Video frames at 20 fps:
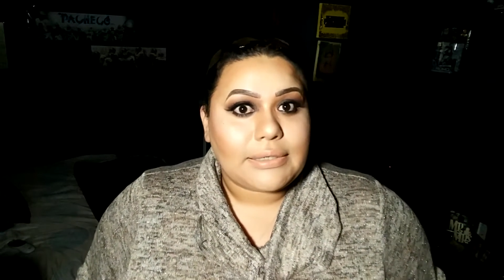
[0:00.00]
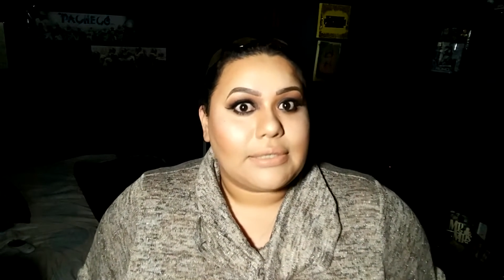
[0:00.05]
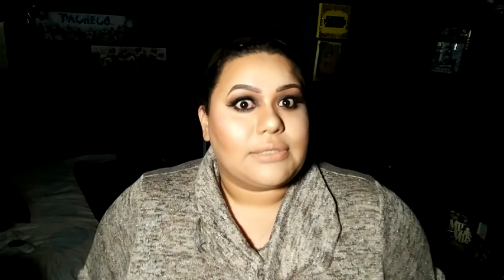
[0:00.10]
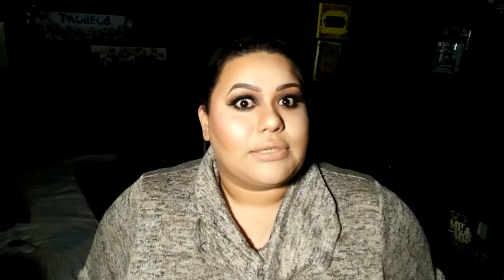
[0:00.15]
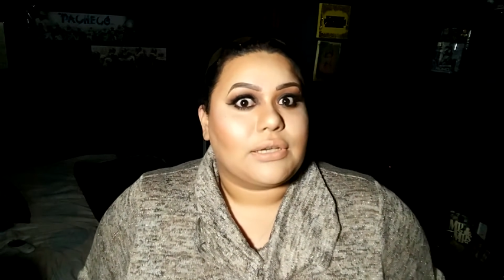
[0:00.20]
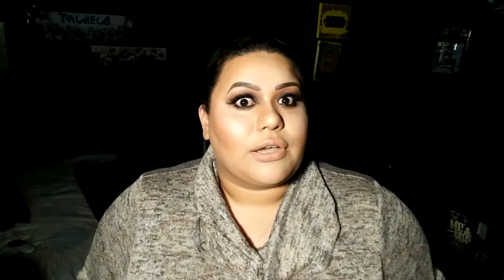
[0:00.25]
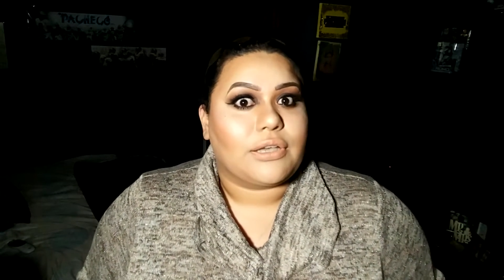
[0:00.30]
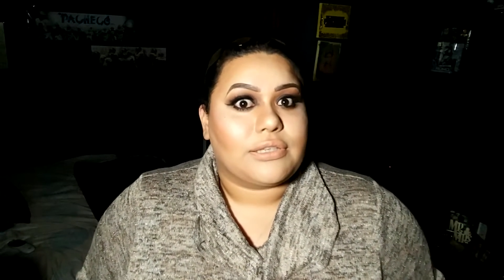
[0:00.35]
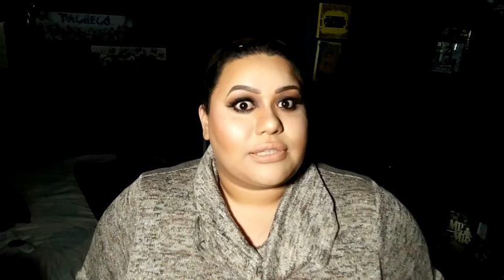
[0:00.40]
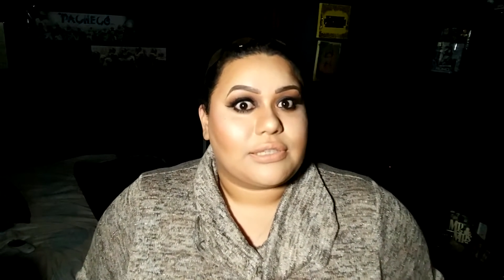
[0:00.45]

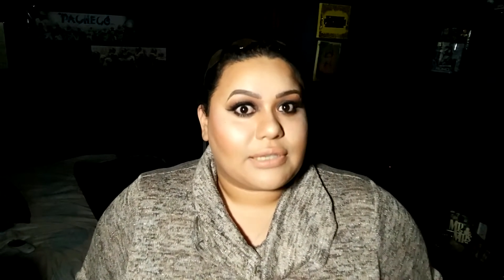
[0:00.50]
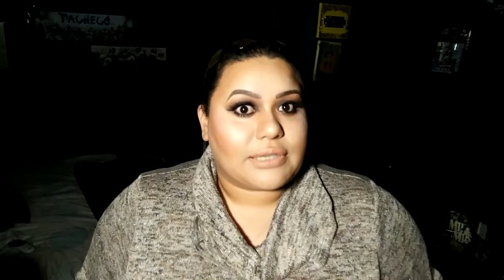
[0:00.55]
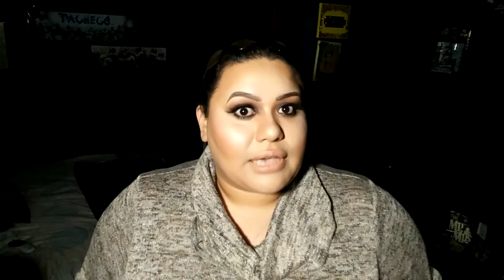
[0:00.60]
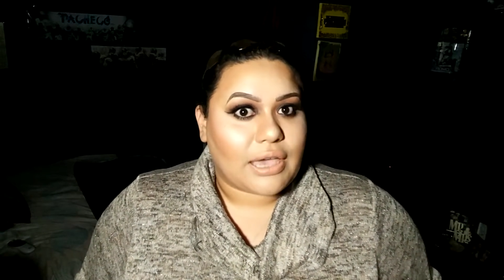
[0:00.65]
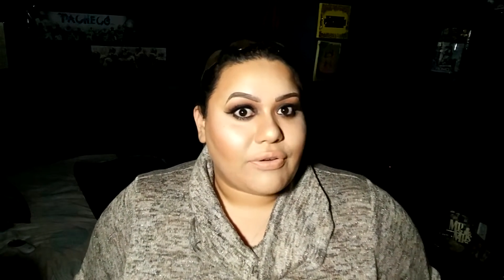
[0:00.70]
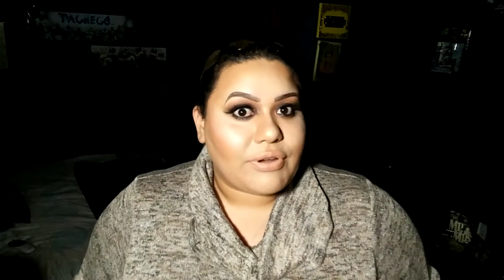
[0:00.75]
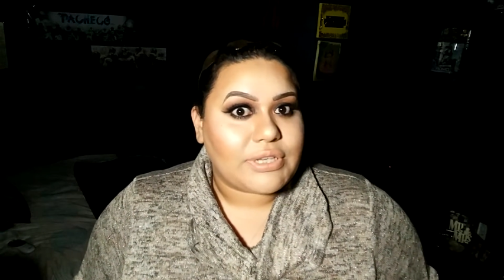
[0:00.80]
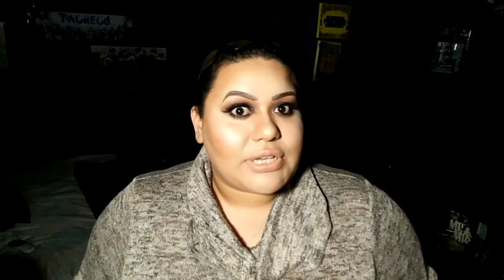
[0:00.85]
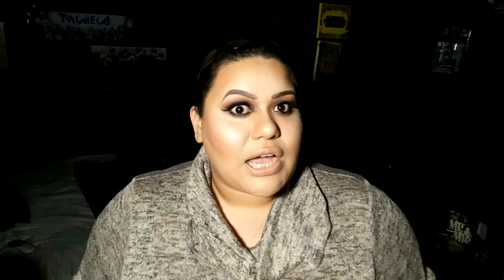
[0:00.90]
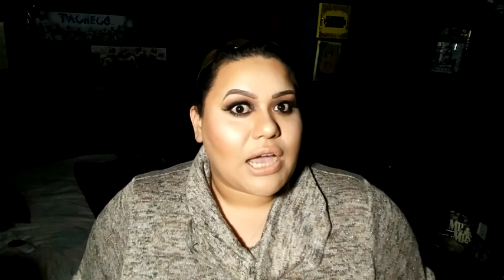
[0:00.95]
it's a
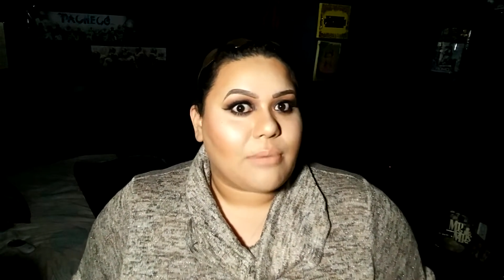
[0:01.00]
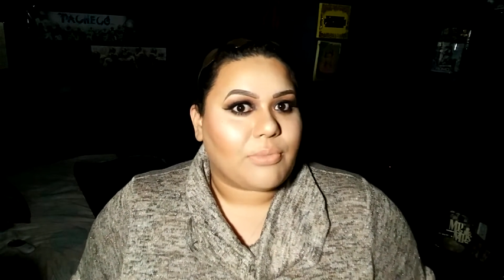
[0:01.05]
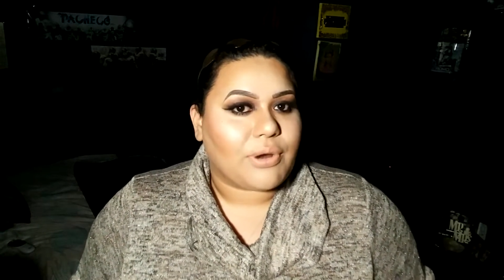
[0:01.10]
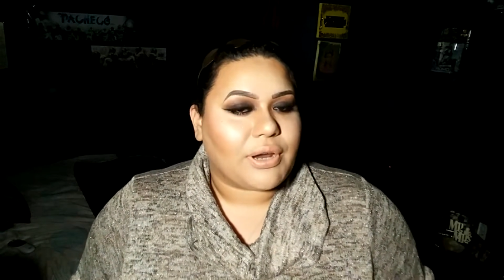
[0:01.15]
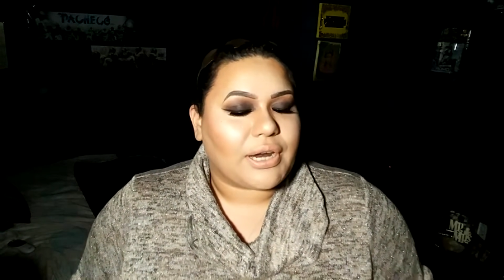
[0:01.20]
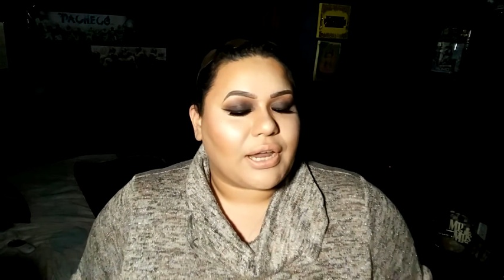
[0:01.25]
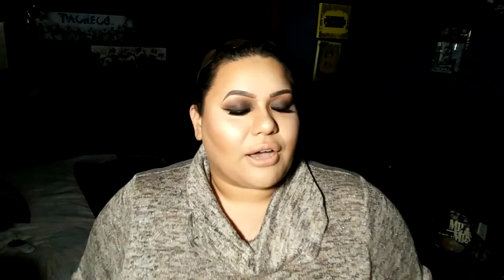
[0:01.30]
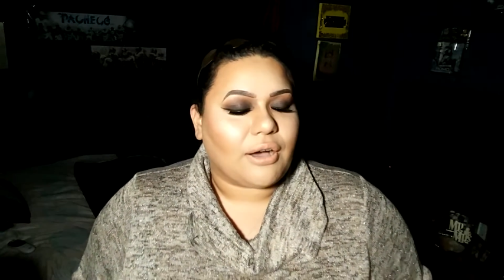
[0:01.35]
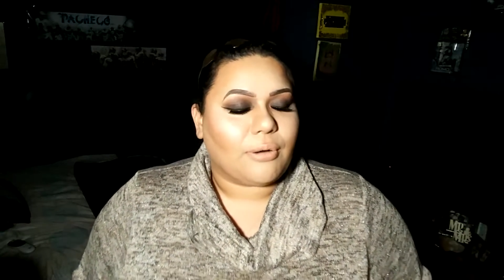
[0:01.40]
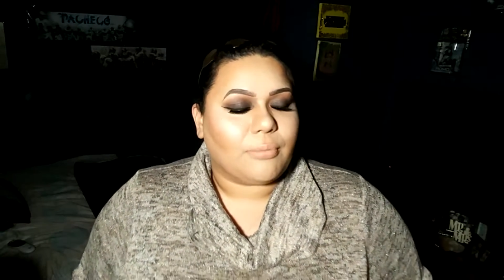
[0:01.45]
scary time
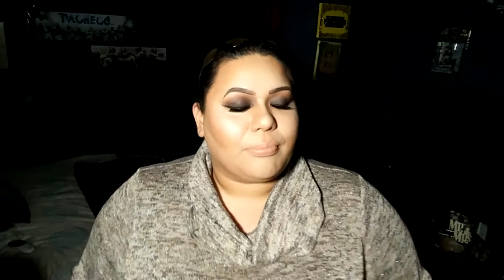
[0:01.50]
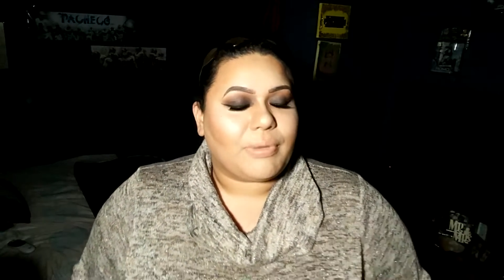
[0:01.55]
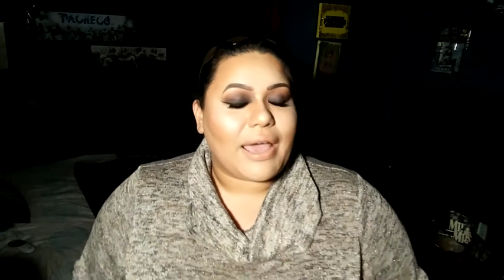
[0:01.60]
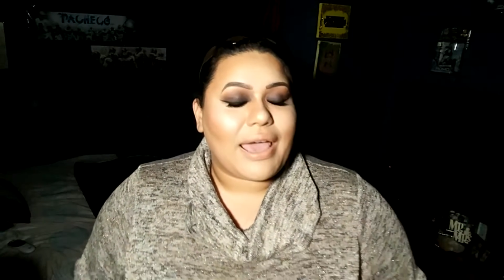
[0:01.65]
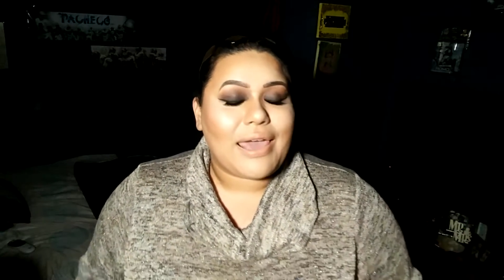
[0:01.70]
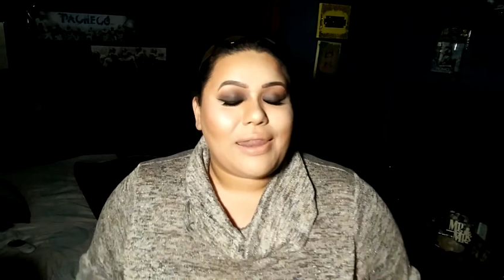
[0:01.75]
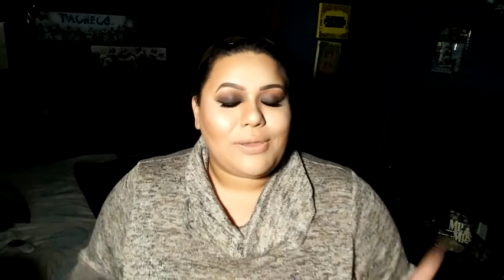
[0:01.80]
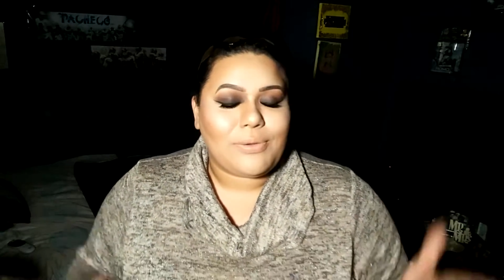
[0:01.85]
right now. But